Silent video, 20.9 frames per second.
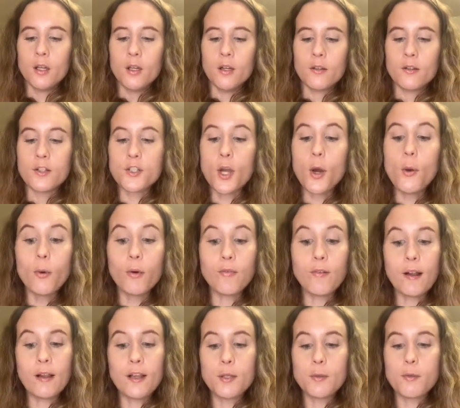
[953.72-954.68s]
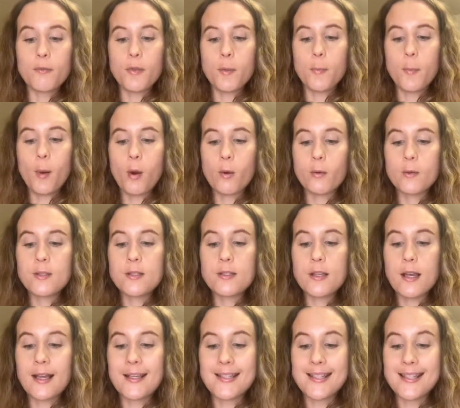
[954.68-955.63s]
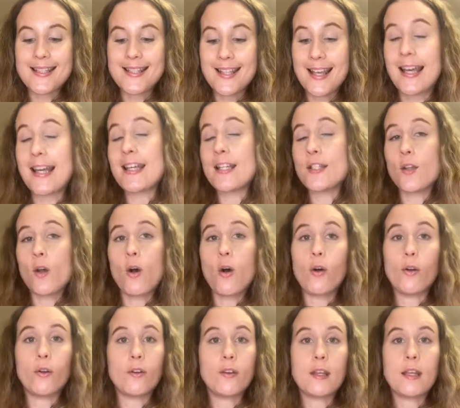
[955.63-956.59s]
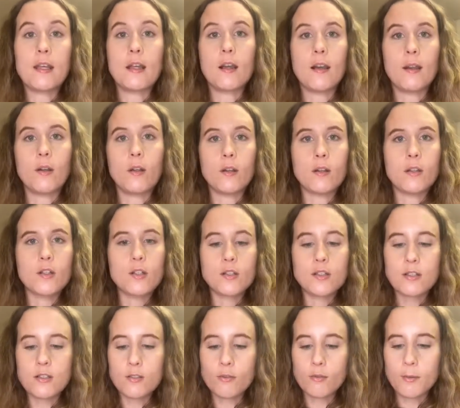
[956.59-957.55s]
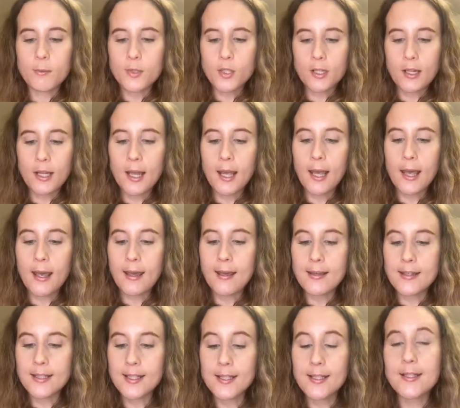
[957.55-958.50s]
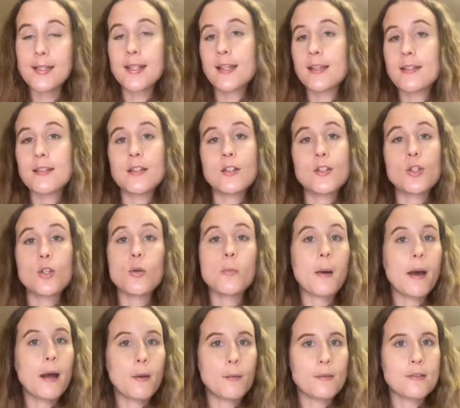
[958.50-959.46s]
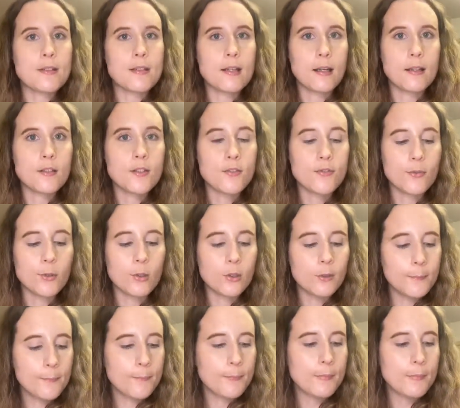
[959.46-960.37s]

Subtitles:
the total value of the box, as it says on the little description here, is £62.94.